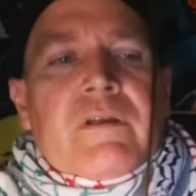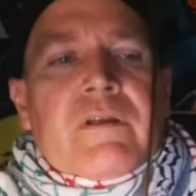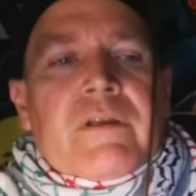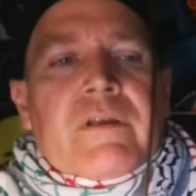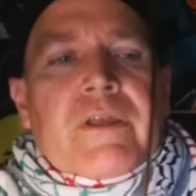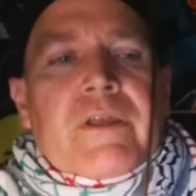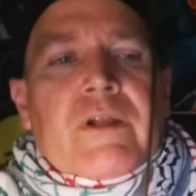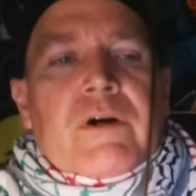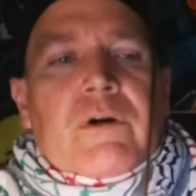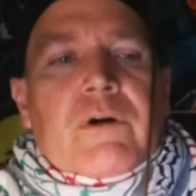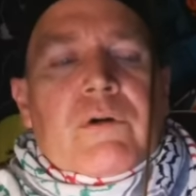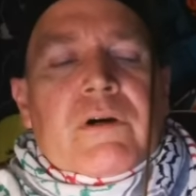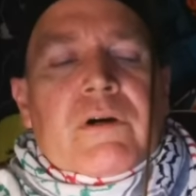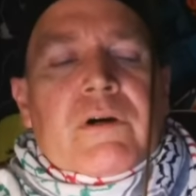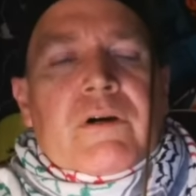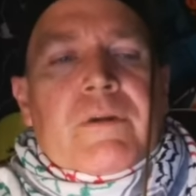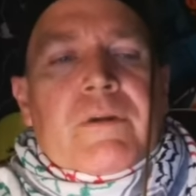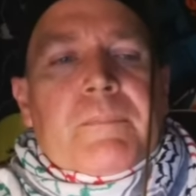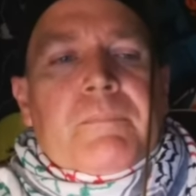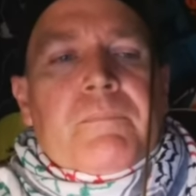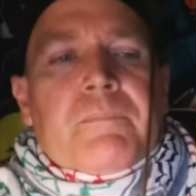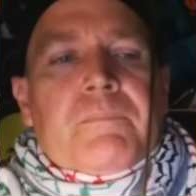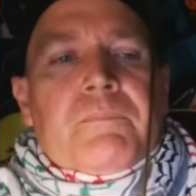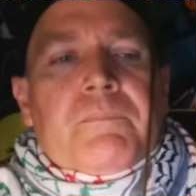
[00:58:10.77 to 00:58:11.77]
you
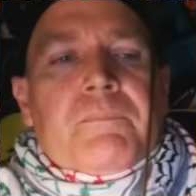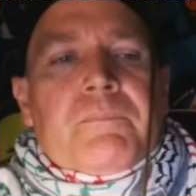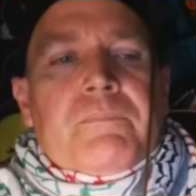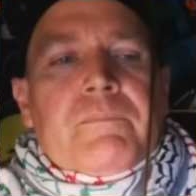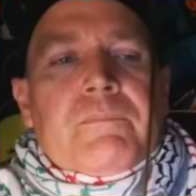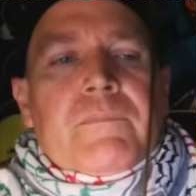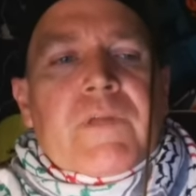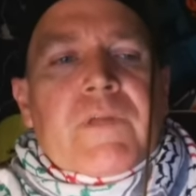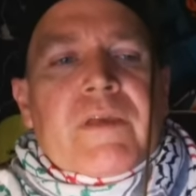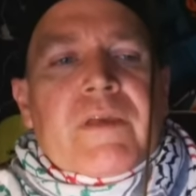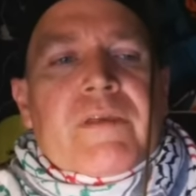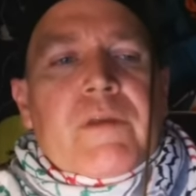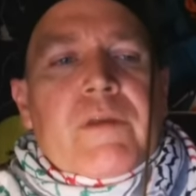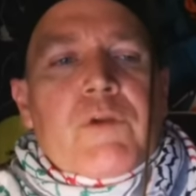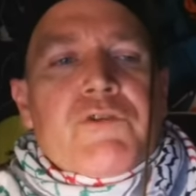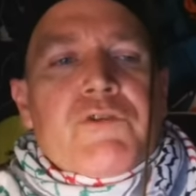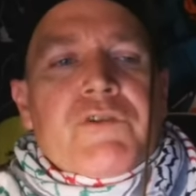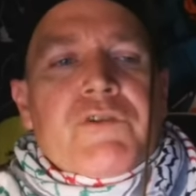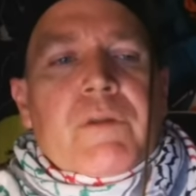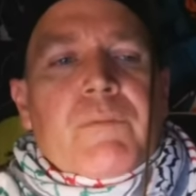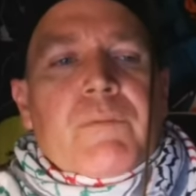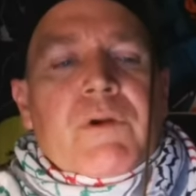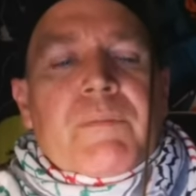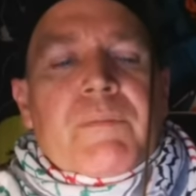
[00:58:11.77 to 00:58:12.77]
know, a
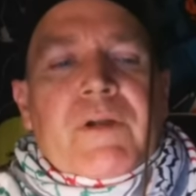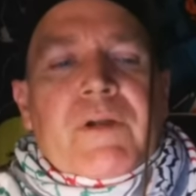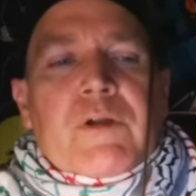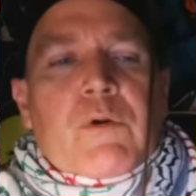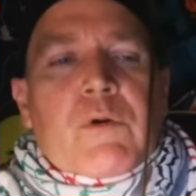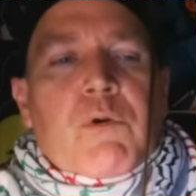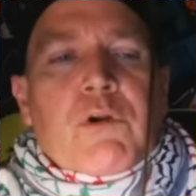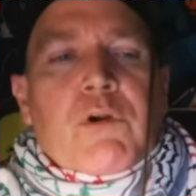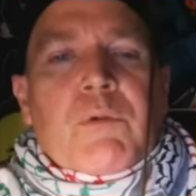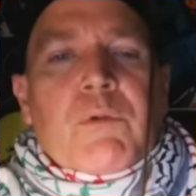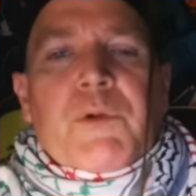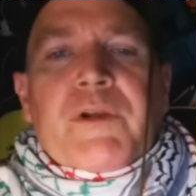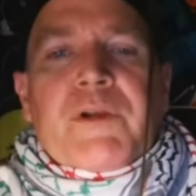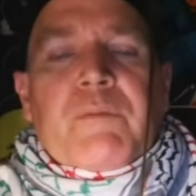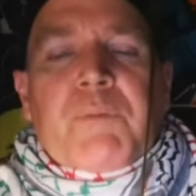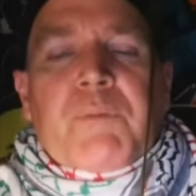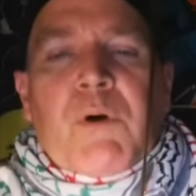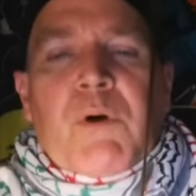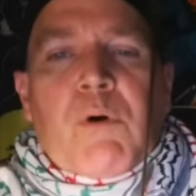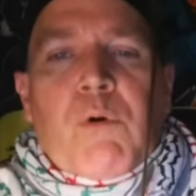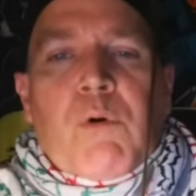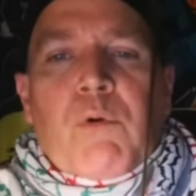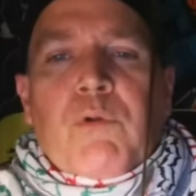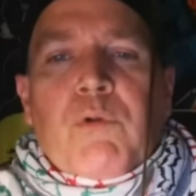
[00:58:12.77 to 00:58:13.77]
huge number, about 250,000
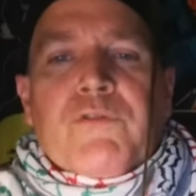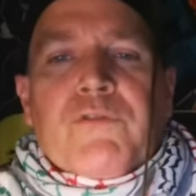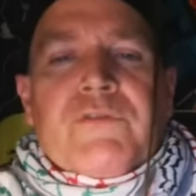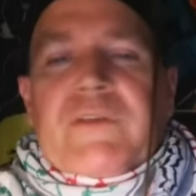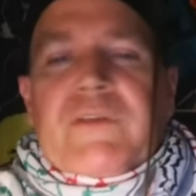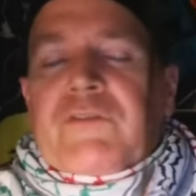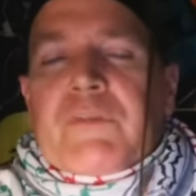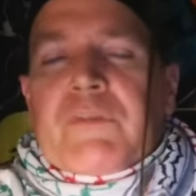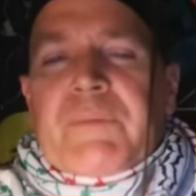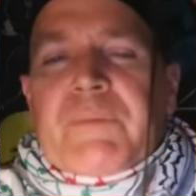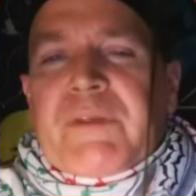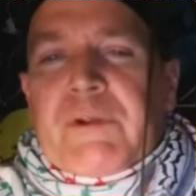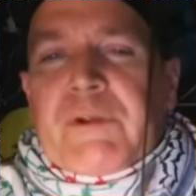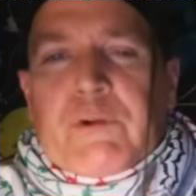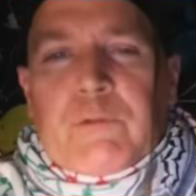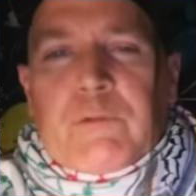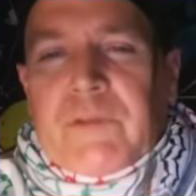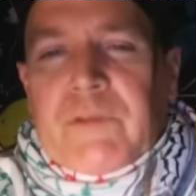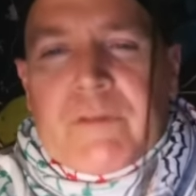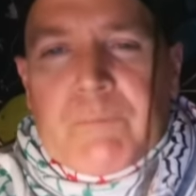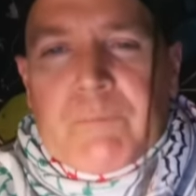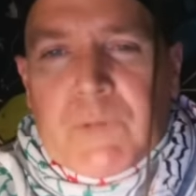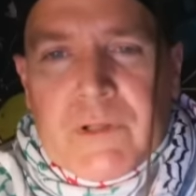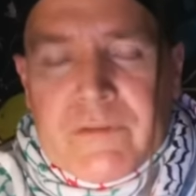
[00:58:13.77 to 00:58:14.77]
Poles disappeared
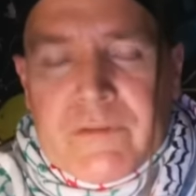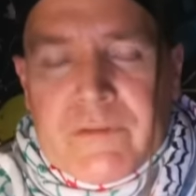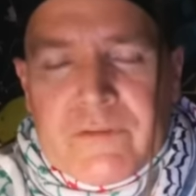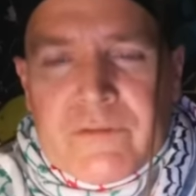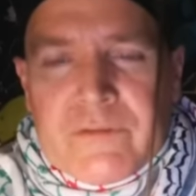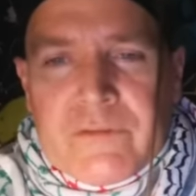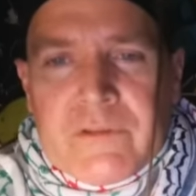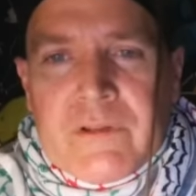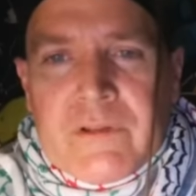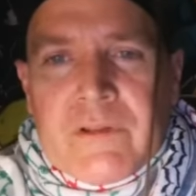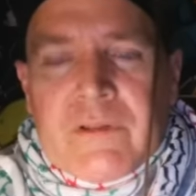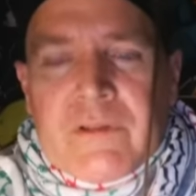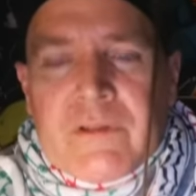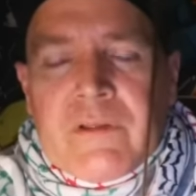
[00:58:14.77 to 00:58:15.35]
within months.